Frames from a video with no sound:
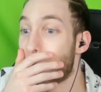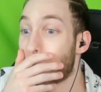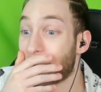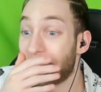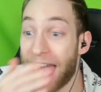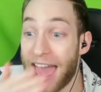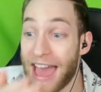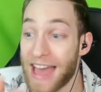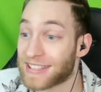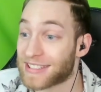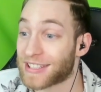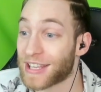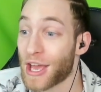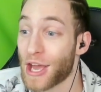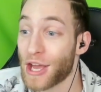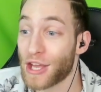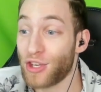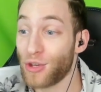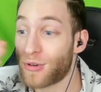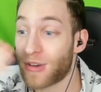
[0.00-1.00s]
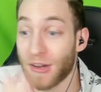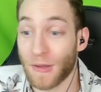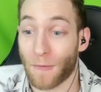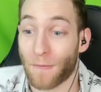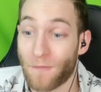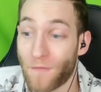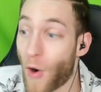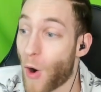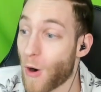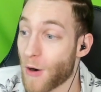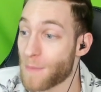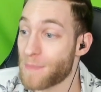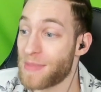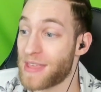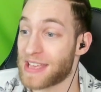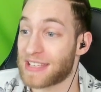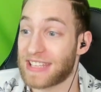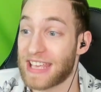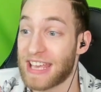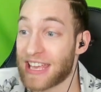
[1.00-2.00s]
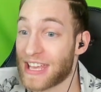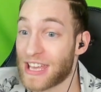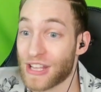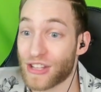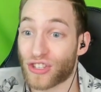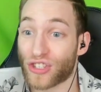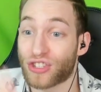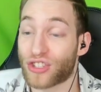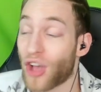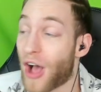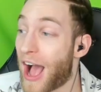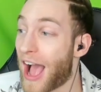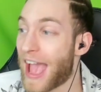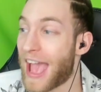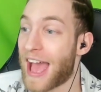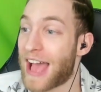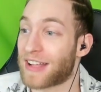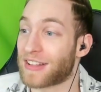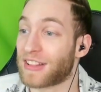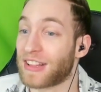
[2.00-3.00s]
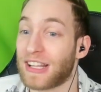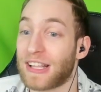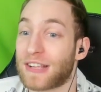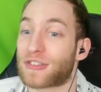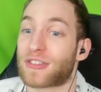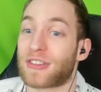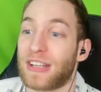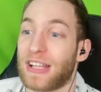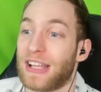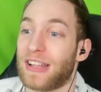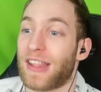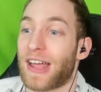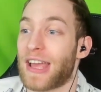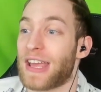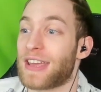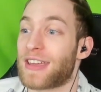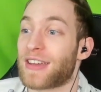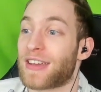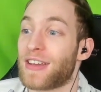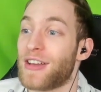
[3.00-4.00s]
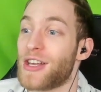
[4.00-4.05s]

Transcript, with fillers: Yes, you could farm this and get so... I had literally like